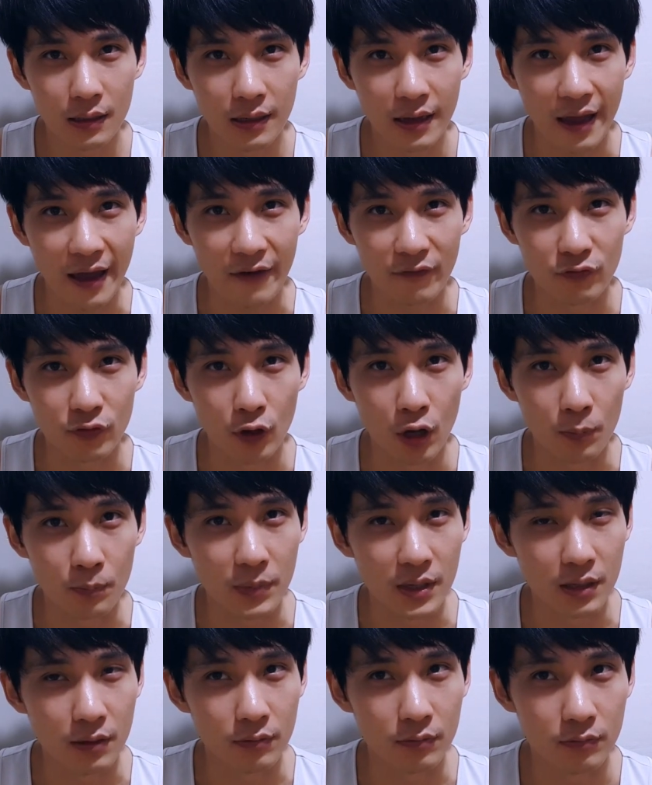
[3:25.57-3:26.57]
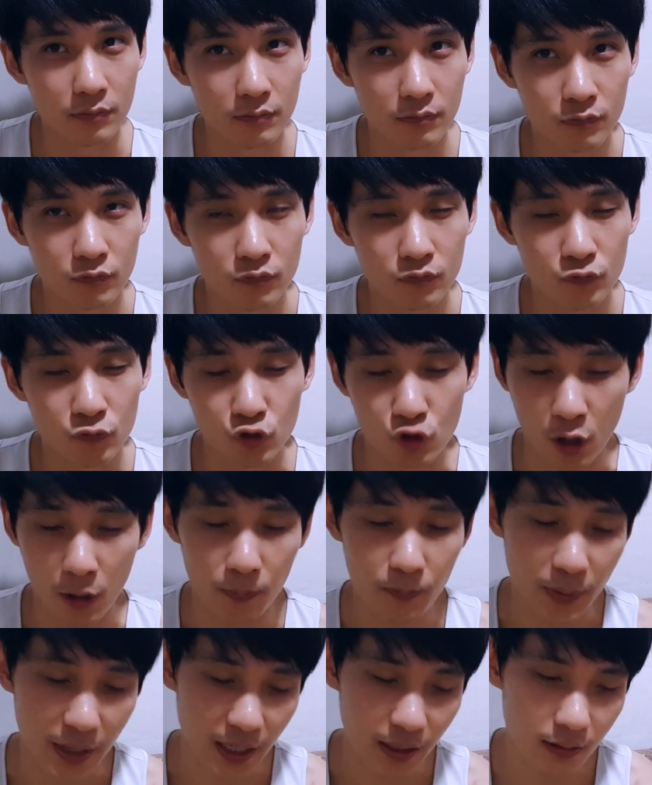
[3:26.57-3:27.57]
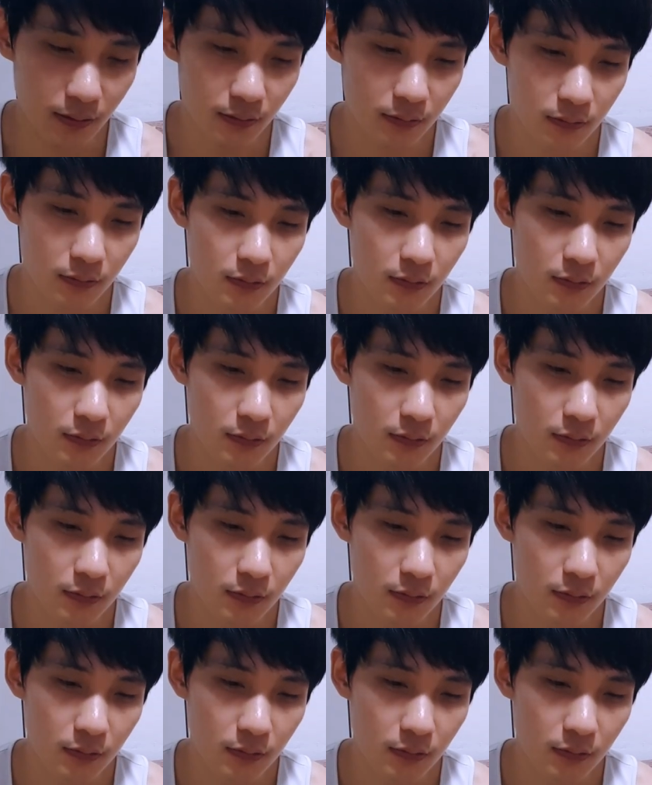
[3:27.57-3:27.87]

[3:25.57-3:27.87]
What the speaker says: have not been dropping.